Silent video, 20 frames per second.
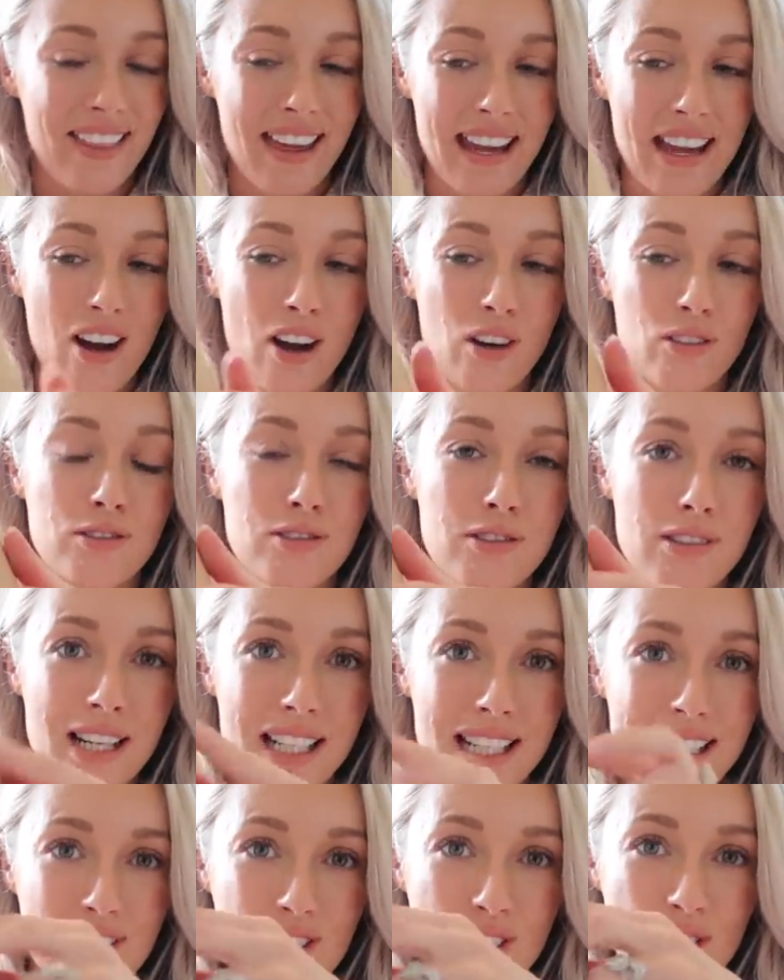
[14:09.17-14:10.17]
They are
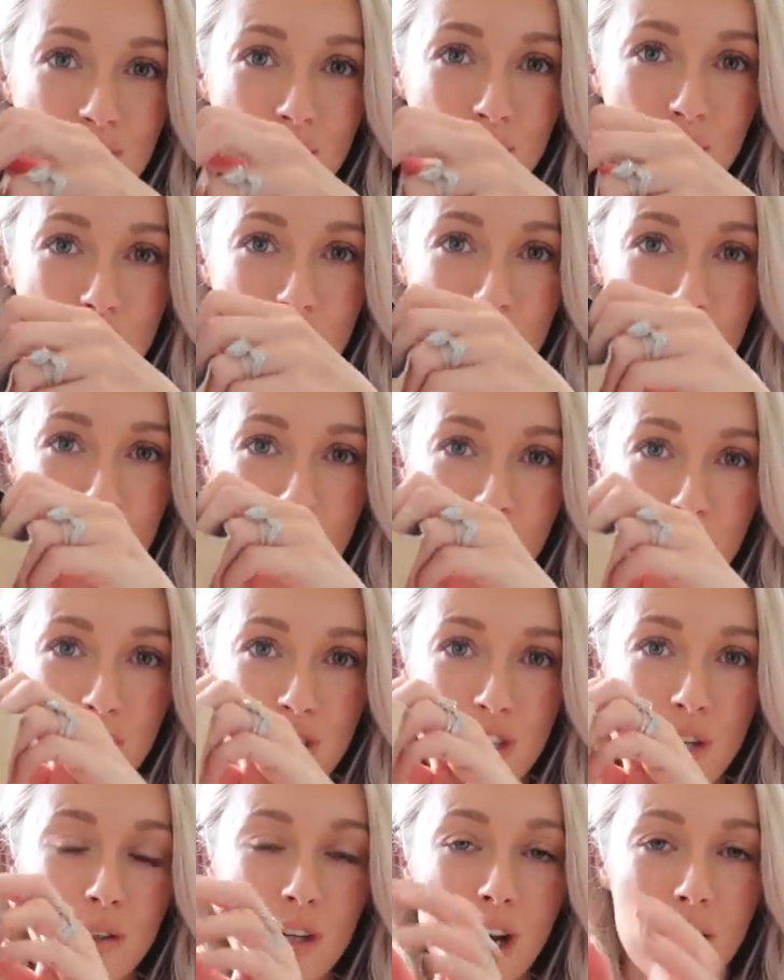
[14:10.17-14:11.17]
really so soft,
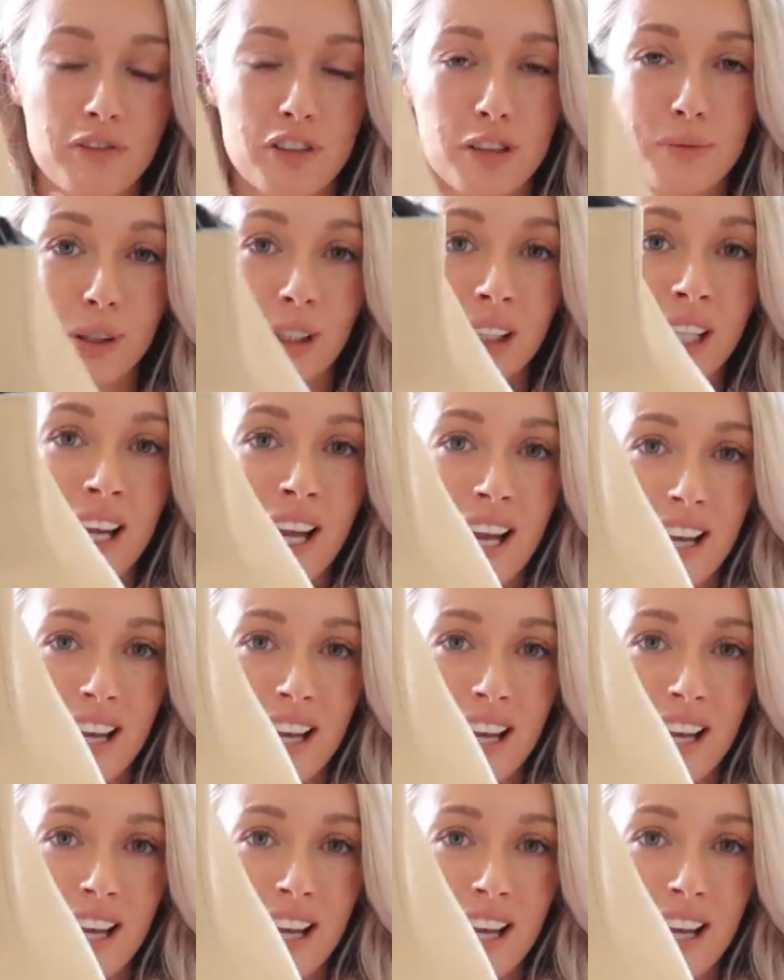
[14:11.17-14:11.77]
so comfortable.